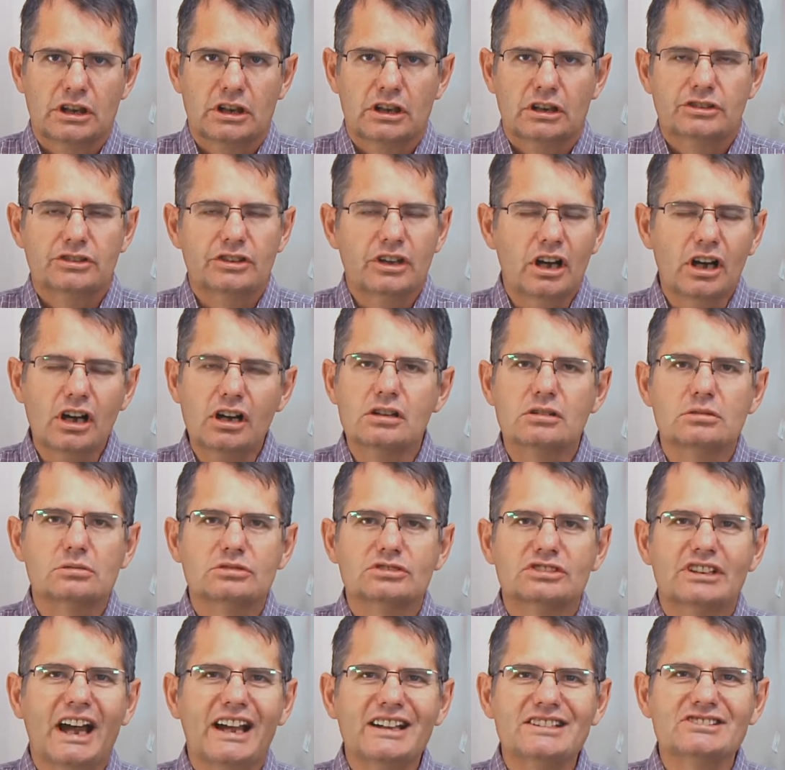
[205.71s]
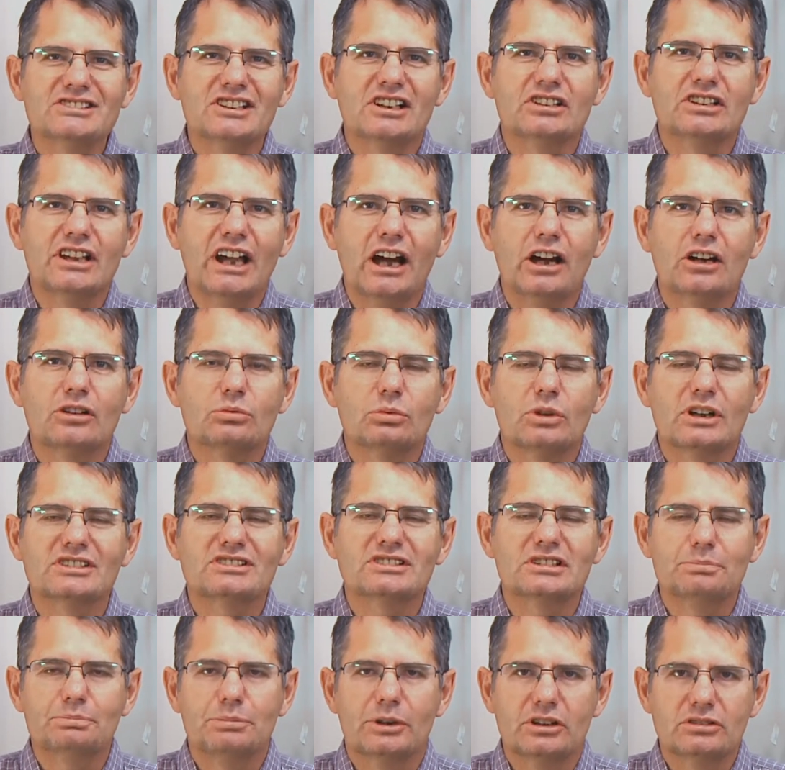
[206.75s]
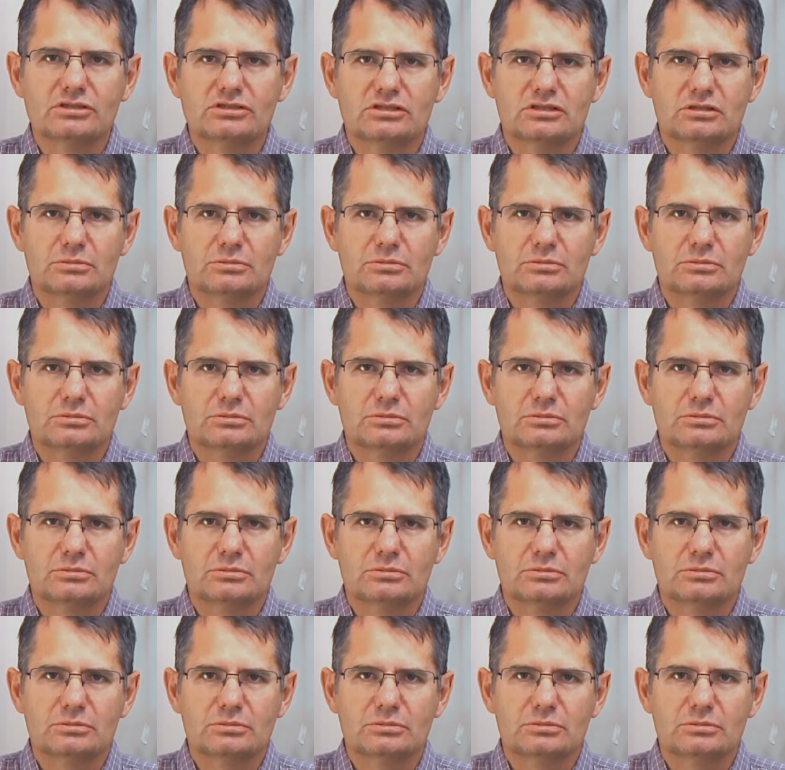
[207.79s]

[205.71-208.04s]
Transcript: No, that's not how it was supposed